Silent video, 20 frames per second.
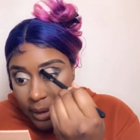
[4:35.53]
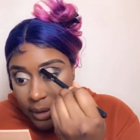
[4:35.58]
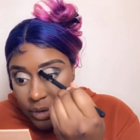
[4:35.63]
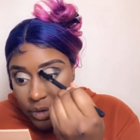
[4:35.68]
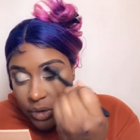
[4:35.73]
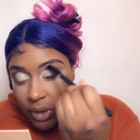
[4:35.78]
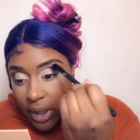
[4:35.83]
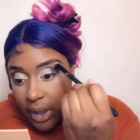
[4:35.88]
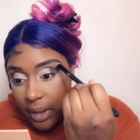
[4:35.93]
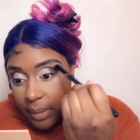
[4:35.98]

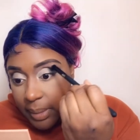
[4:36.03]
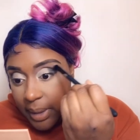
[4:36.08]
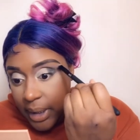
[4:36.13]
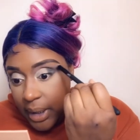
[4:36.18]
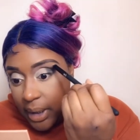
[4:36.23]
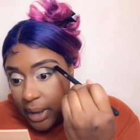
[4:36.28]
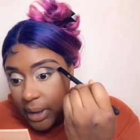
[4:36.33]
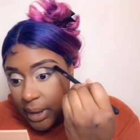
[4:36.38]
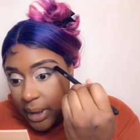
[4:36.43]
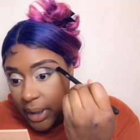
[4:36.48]
try to make
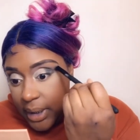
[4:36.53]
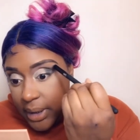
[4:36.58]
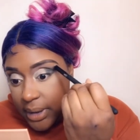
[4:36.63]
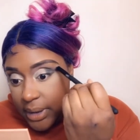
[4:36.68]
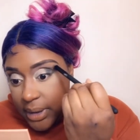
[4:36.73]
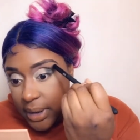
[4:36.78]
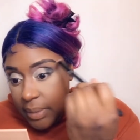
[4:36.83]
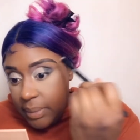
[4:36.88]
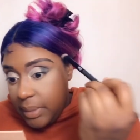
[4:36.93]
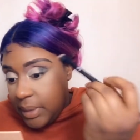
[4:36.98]
it look like
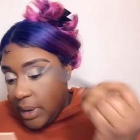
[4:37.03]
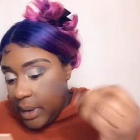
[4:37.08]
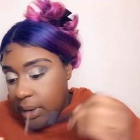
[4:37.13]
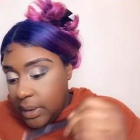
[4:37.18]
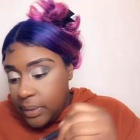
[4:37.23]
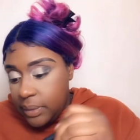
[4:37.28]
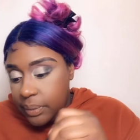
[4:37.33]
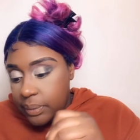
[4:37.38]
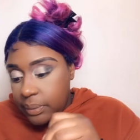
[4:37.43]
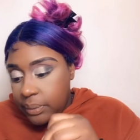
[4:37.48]

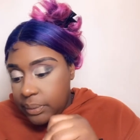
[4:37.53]
something.